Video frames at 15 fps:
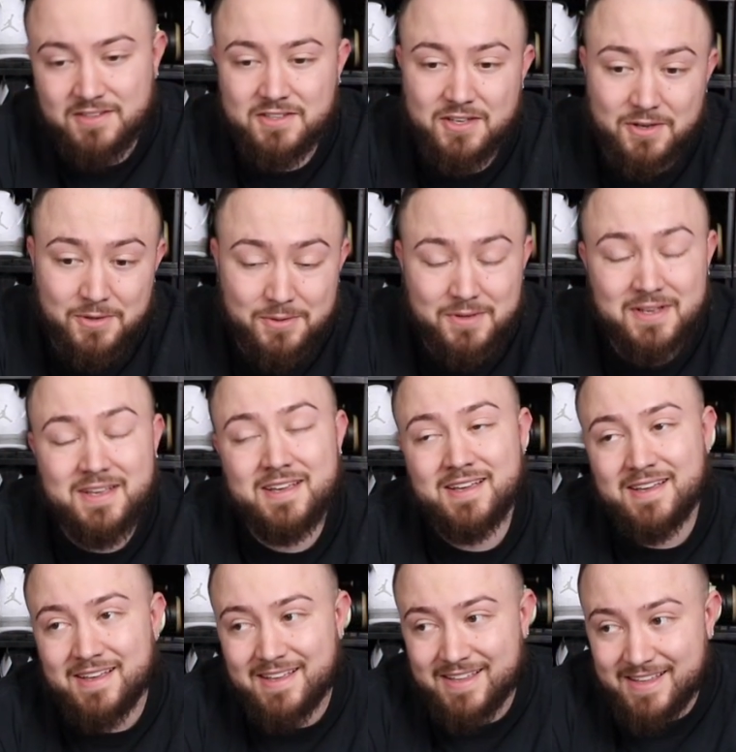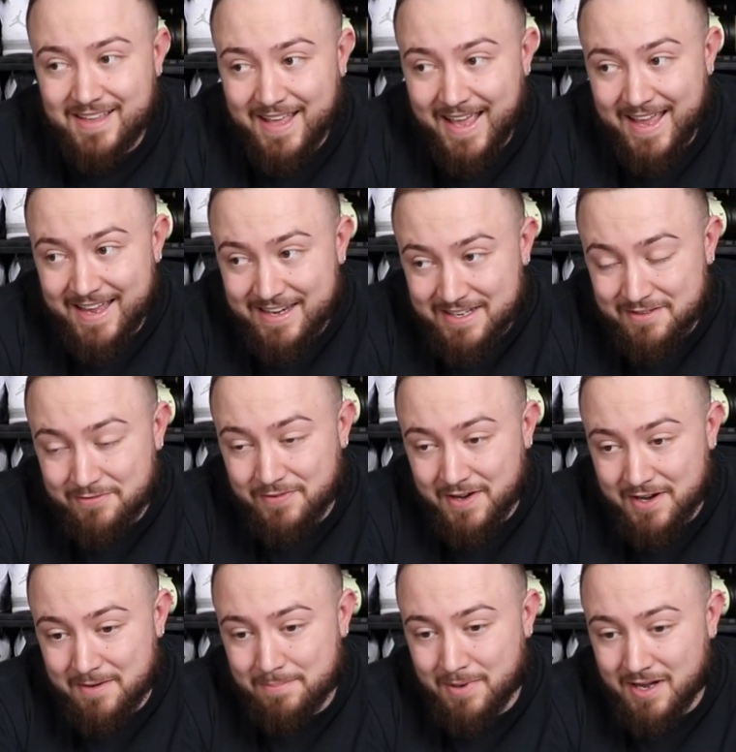So it is
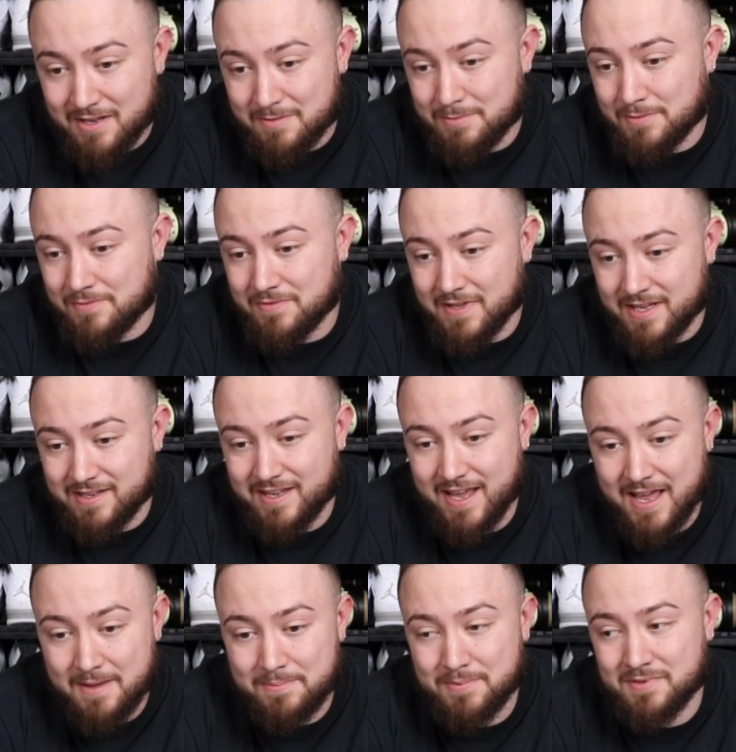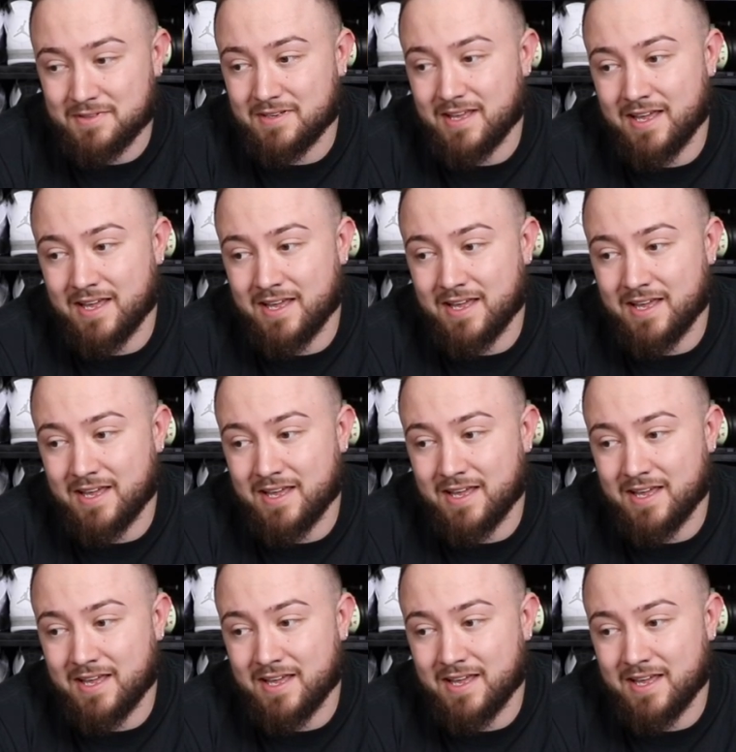very possible for that to happen,